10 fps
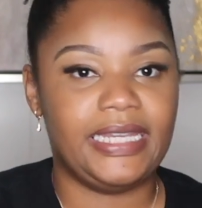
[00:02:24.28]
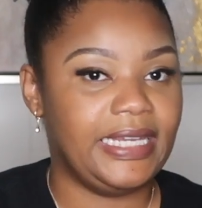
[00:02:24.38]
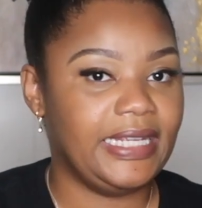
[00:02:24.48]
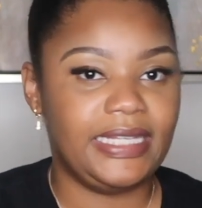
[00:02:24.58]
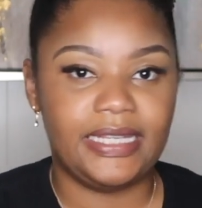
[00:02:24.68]

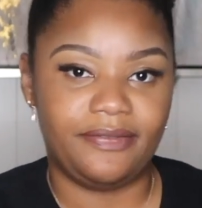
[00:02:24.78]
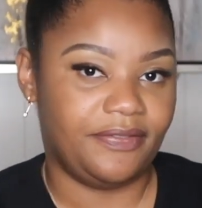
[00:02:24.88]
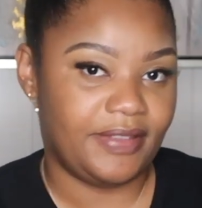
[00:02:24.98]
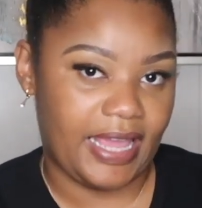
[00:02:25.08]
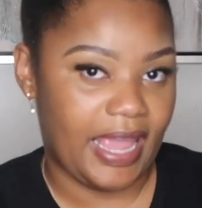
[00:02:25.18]
any
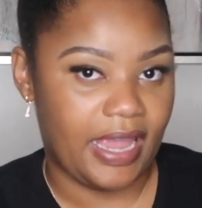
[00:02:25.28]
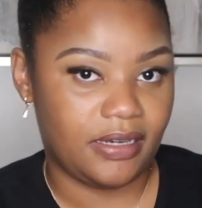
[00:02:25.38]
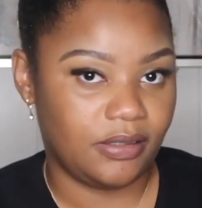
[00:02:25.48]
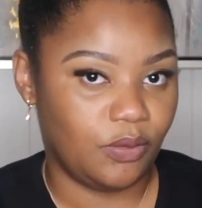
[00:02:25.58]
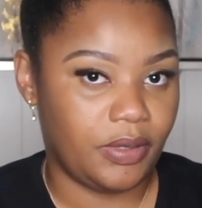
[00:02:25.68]
of
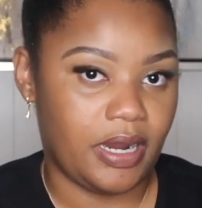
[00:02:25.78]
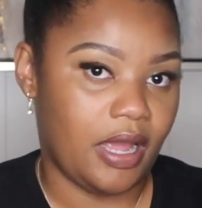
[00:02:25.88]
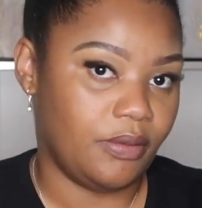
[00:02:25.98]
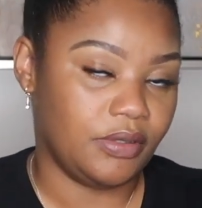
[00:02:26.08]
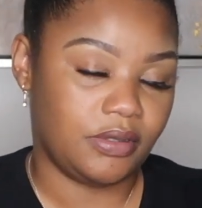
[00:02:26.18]
that when
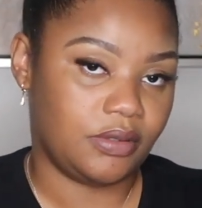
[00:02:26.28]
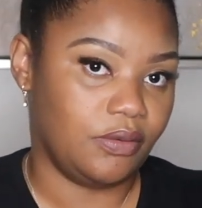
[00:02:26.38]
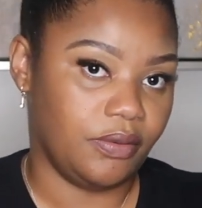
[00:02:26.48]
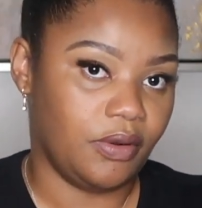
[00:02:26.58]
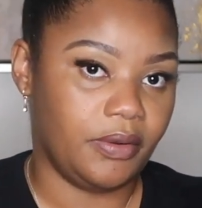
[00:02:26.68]
I was
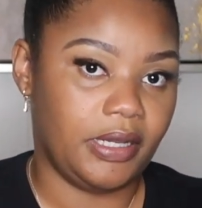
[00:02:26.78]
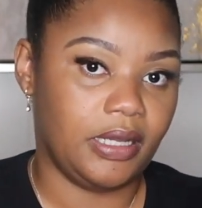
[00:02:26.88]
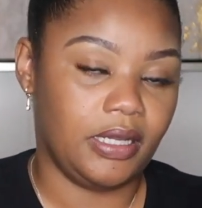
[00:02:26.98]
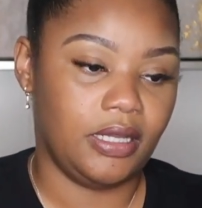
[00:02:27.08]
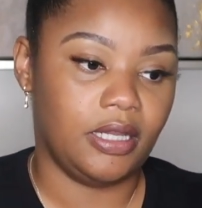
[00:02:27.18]

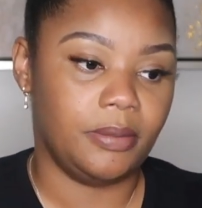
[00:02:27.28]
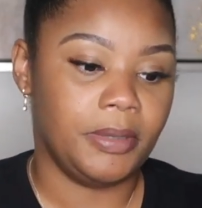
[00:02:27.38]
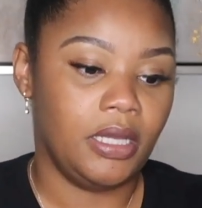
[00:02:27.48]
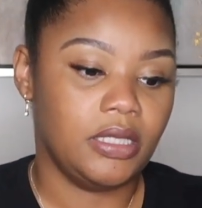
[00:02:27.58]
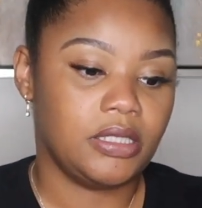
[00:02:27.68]
growing
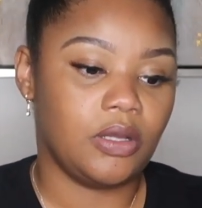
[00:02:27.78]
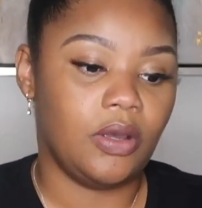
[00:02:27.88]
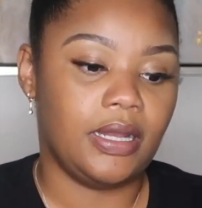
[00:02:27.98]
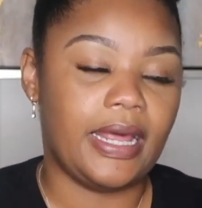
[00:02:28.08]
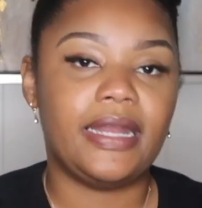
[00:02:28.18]
up. So
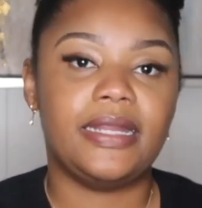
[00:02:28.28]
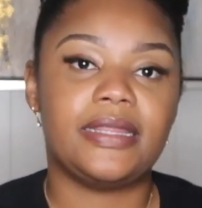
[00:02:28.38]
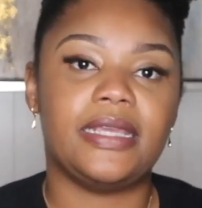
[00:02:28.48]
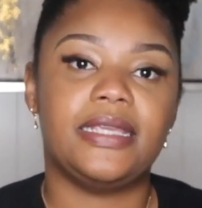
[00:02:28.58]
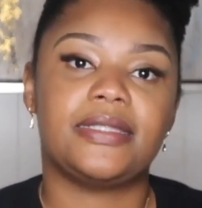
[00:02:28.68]
a lot of
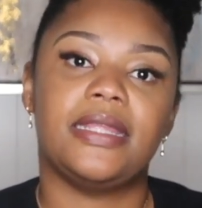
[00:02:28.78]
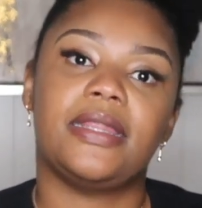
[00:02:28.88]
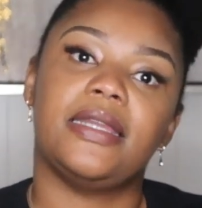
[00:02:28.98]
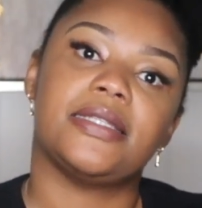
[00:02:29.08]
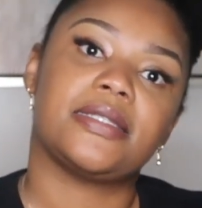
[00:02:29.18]
the things that
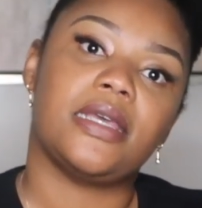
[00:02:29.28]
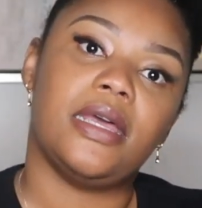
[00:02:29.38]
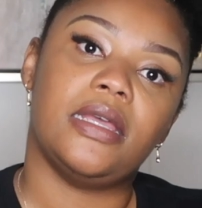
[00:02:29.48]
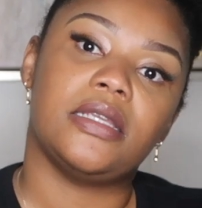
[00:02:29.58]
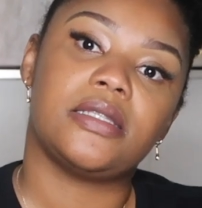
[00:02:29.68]
they
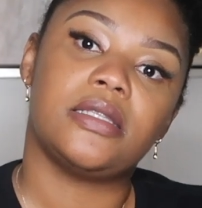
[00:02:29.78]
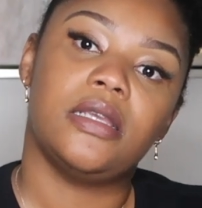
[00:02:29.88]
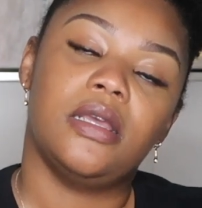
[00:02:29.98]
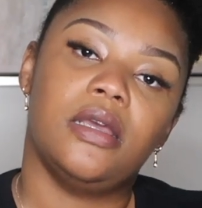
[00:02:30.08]
discussed